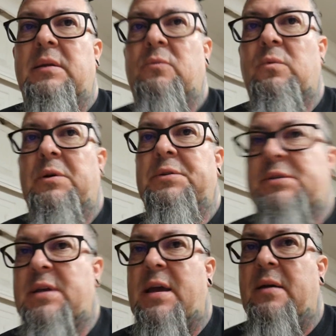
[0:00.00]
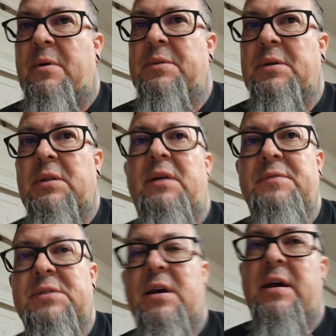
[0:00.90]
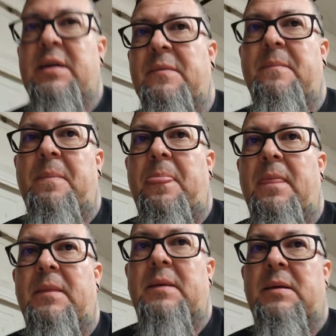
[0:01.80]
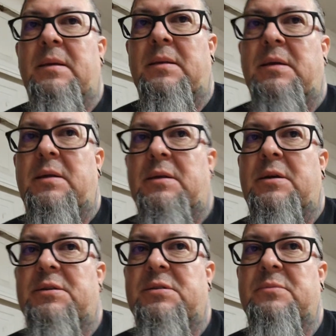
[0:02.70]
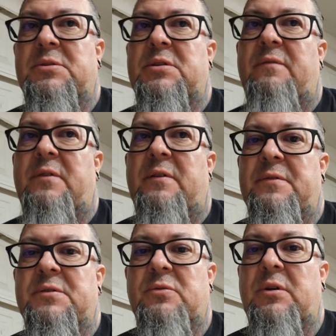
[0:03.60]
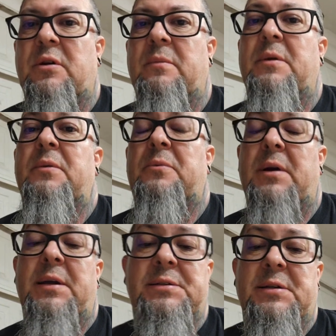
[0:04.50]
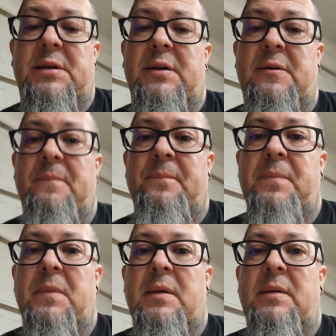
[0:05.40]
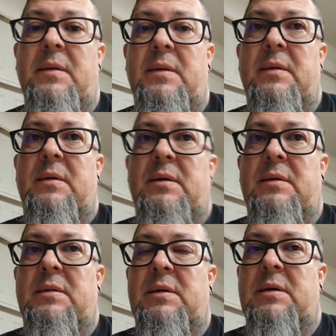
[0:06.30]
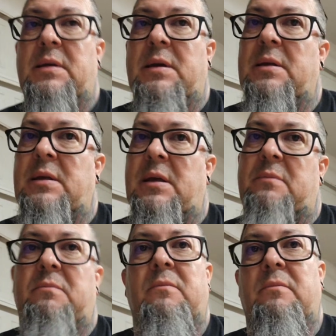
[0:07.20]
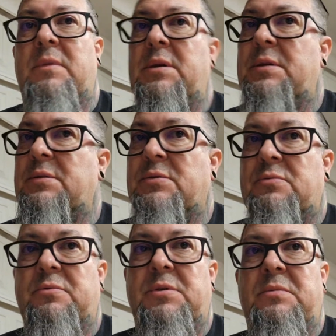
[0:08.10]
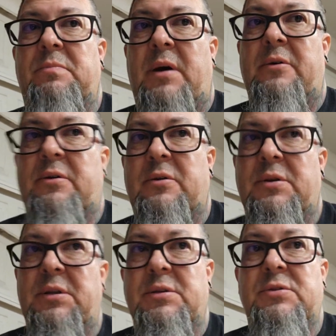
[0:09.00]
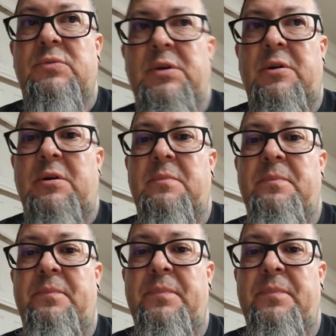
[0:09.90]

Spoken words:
weld the tab on the left side and then cut some stuff off the swing arm on the right side, and then that means re-powder coating the swing arm,